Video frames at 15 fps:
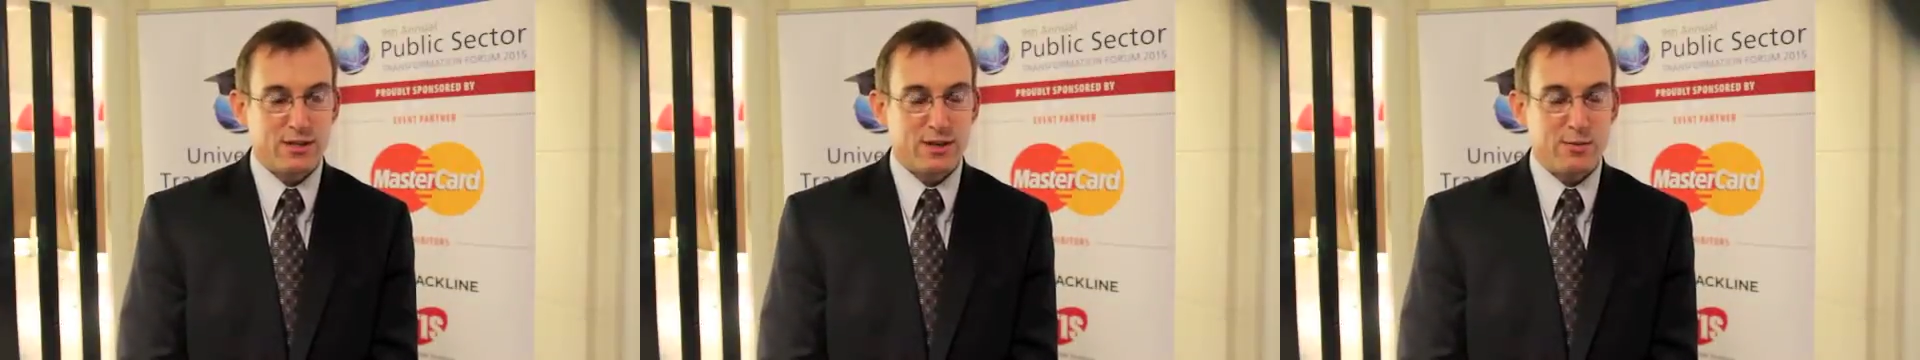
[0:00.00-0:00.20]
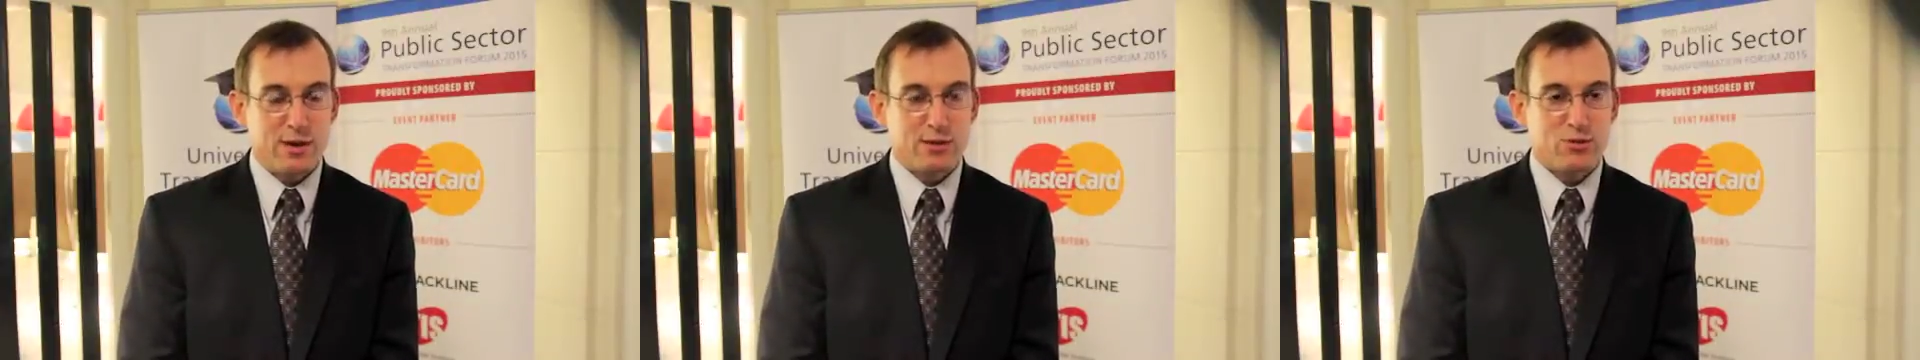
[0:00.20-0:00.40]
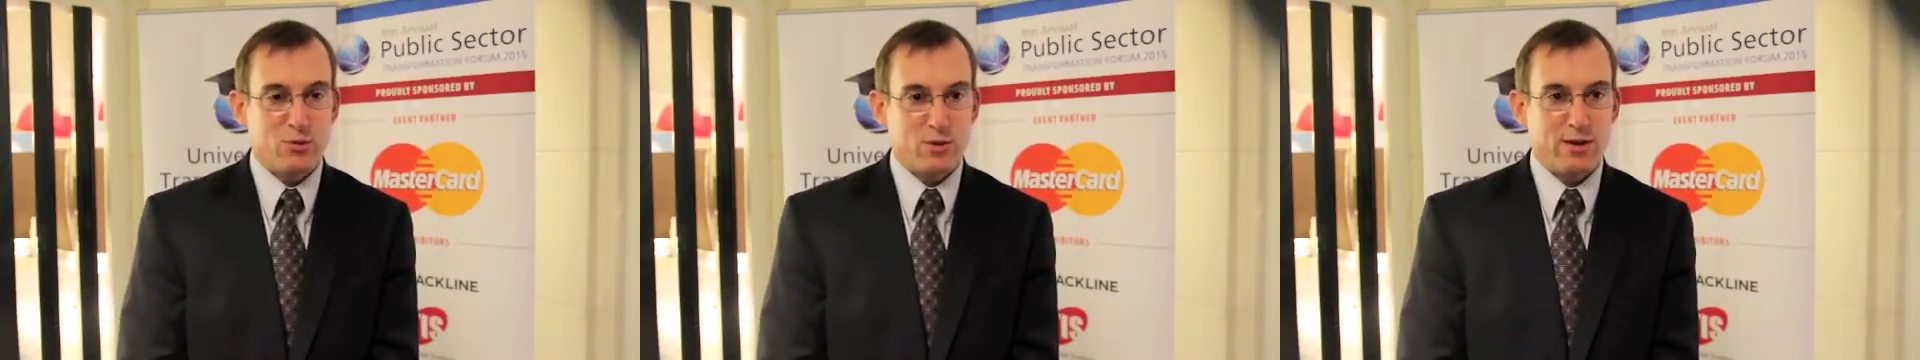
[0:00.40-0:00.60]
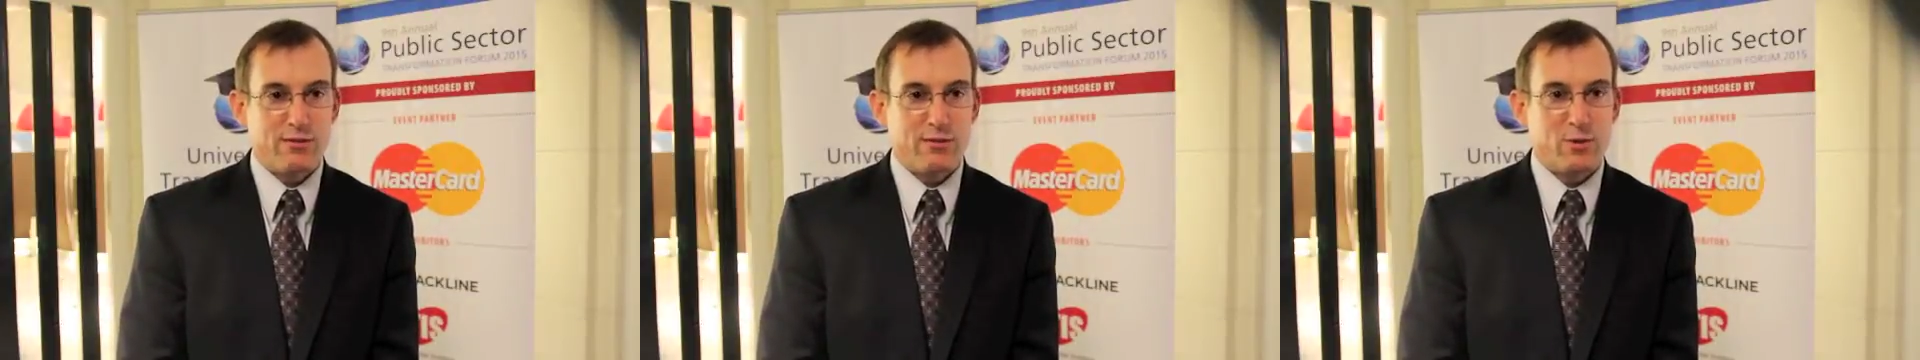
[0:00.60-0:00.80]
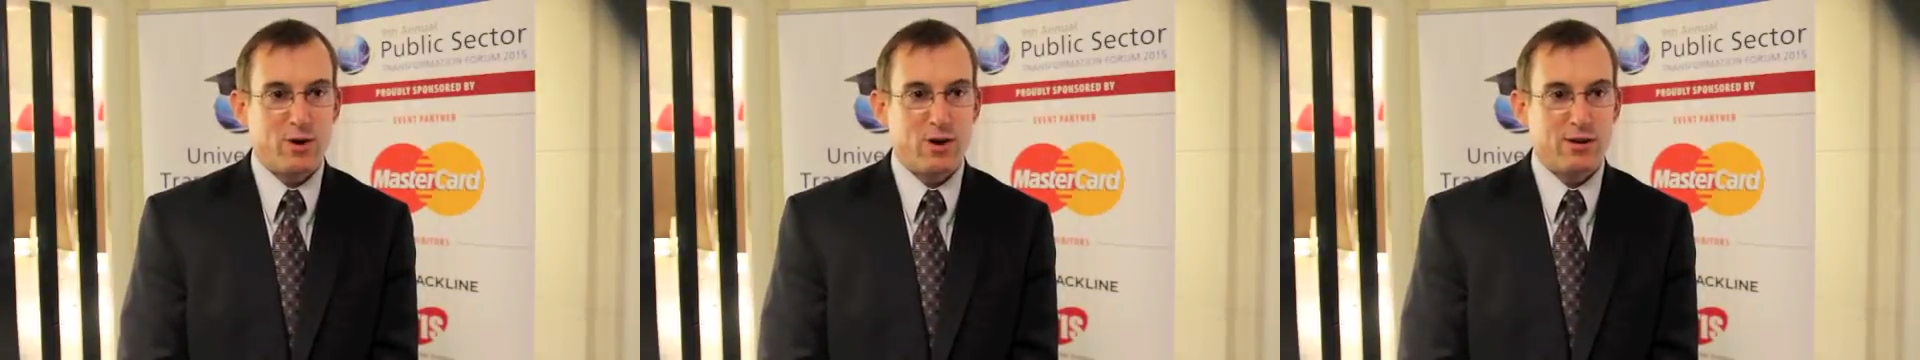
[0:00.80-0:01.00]
and about
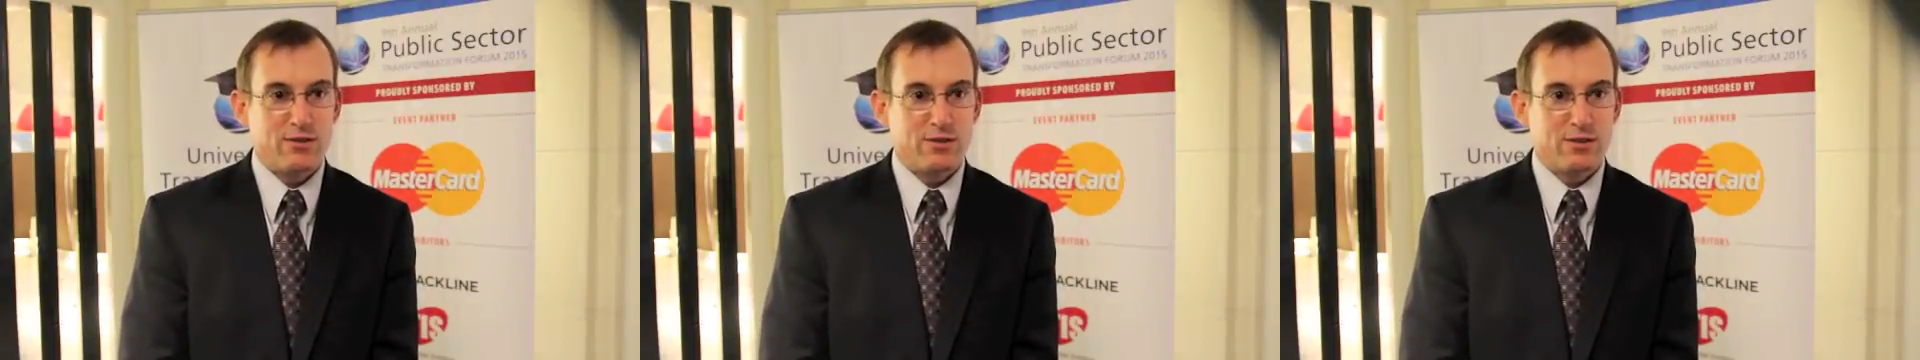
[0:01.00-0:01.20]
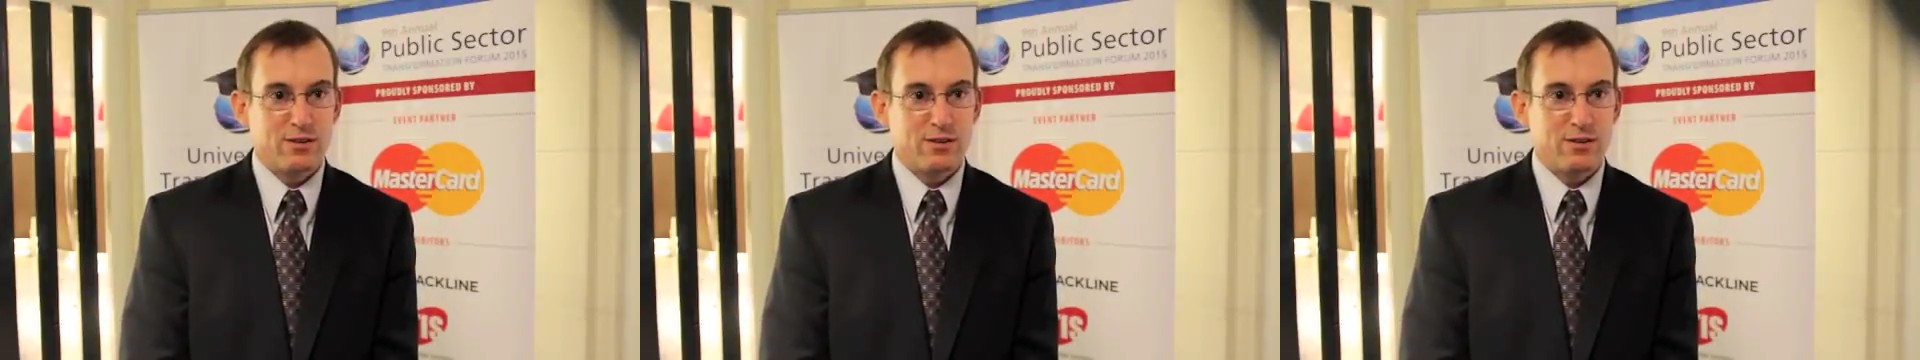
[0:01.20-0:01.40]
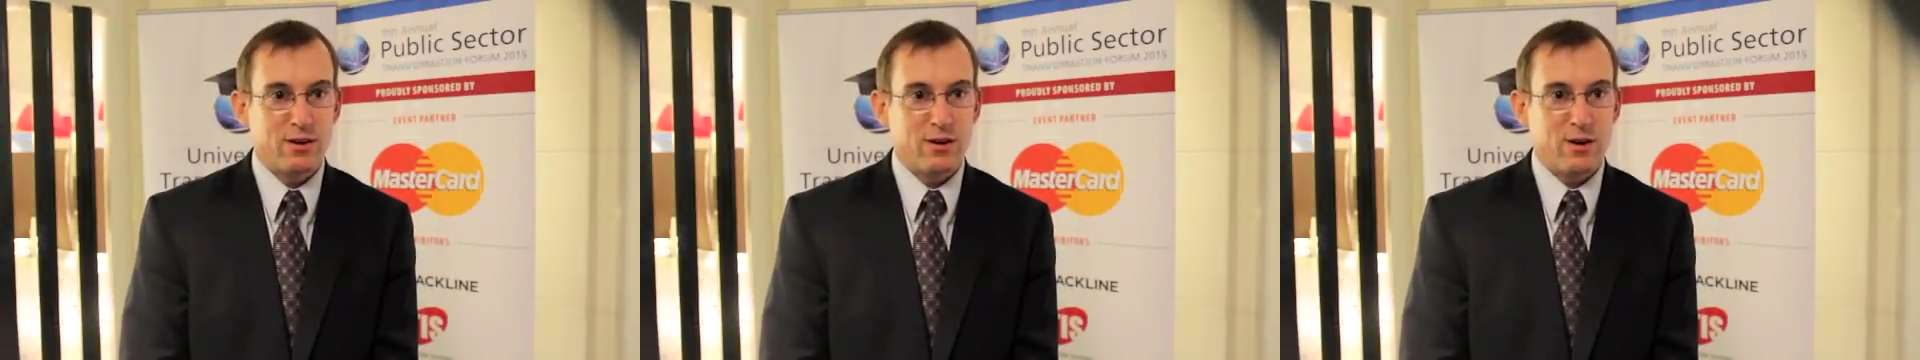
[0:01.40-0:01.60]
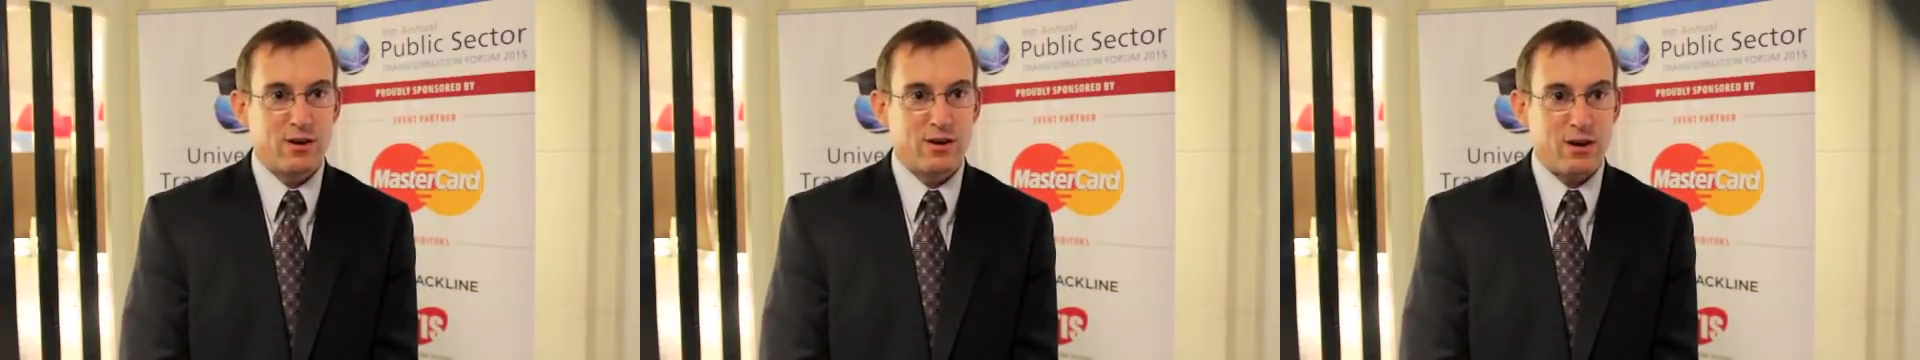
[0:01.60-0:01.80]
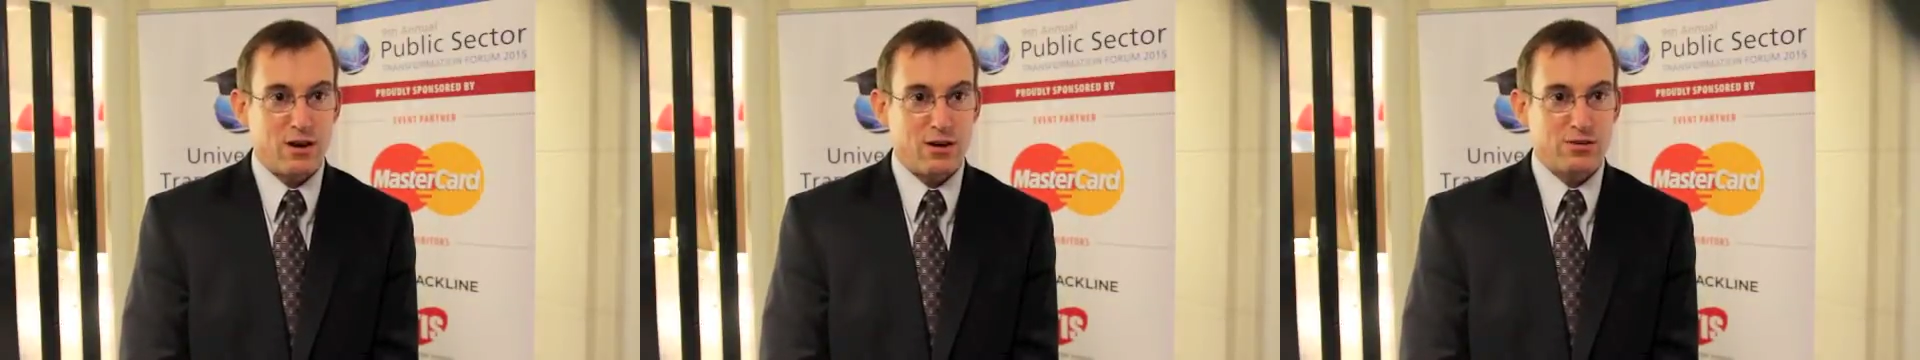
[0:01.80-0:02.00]
2,400 are
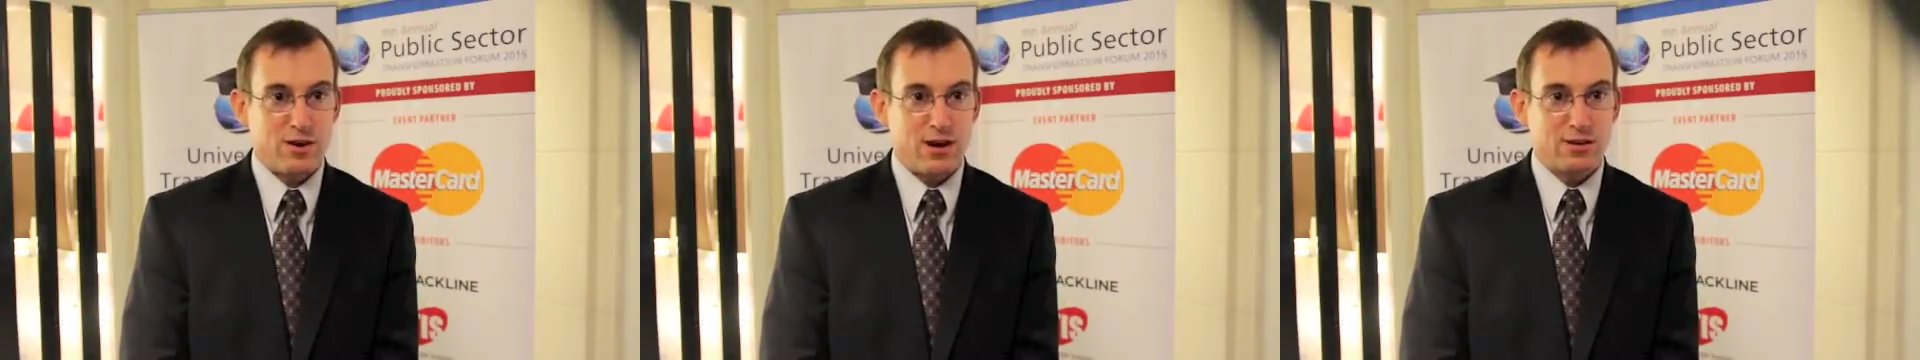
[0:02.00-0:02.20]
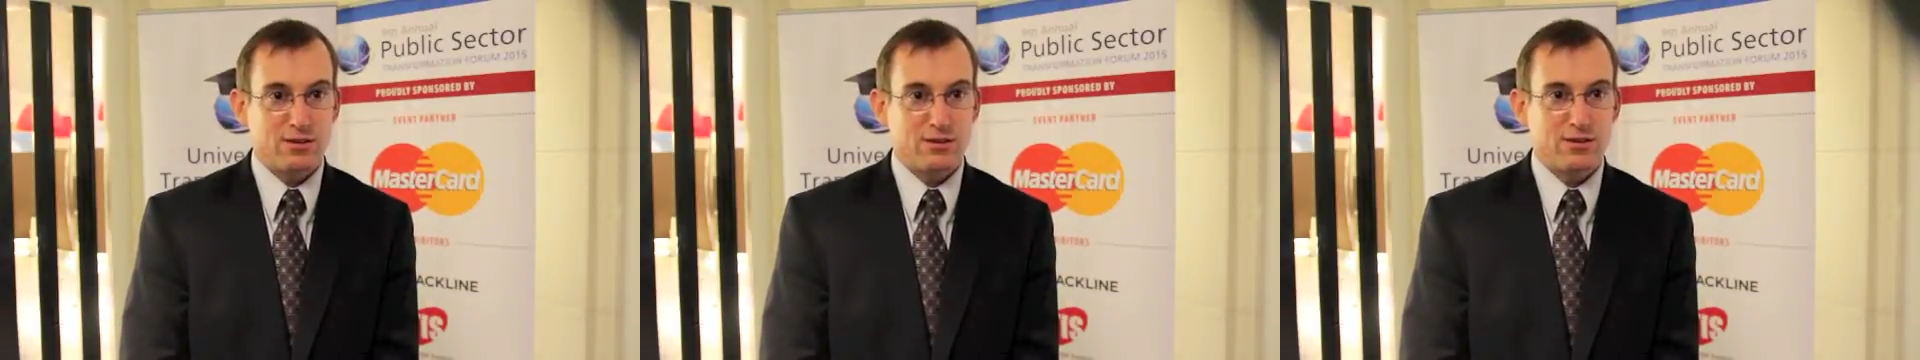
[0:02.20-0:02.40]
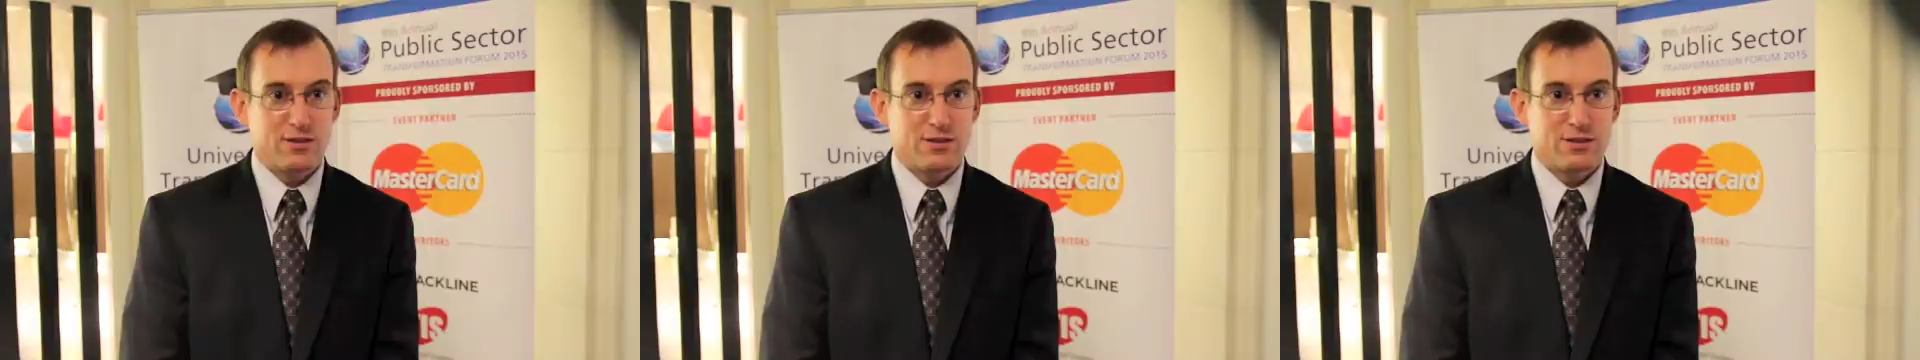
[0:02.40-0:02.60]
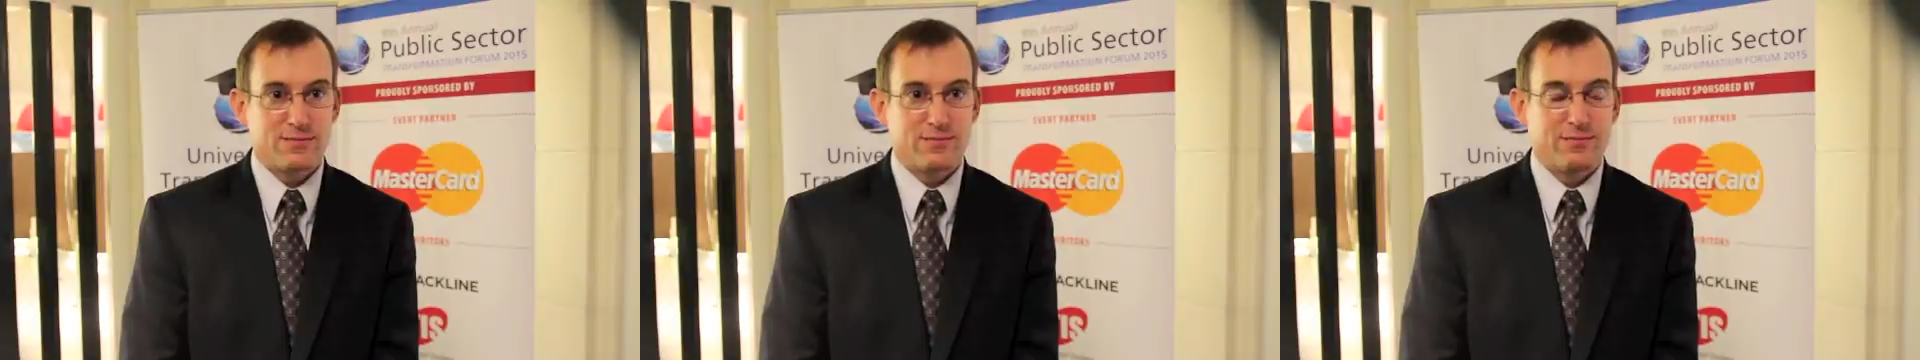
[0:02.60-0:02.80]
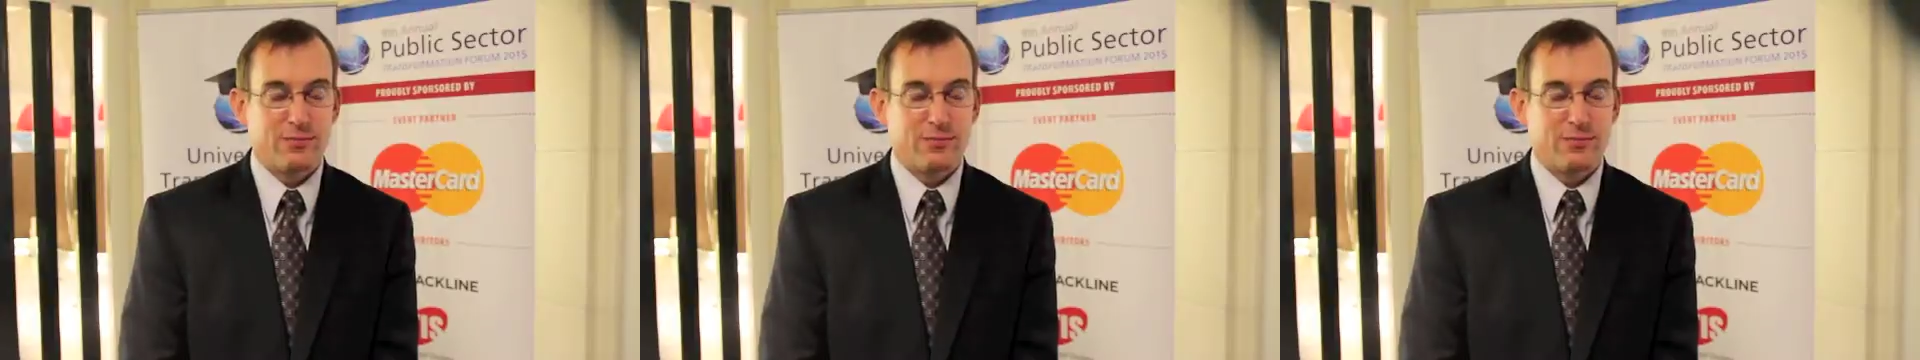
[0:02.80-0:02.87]
contractors.